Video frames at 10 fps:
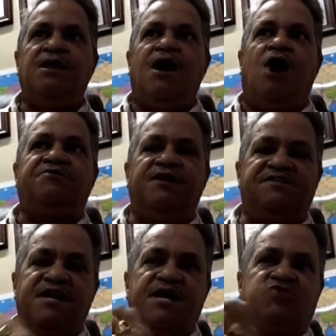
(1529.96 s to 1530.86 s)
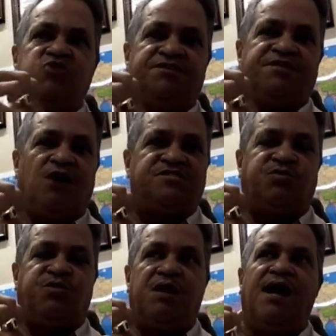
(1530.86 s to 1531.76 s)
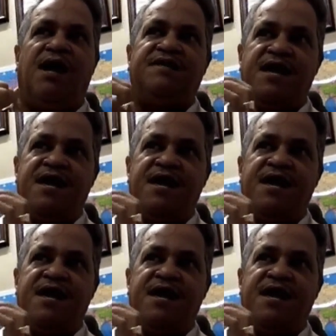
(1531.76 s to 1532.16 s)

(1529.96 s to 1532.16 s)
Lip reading: out of this 83,000 square miles,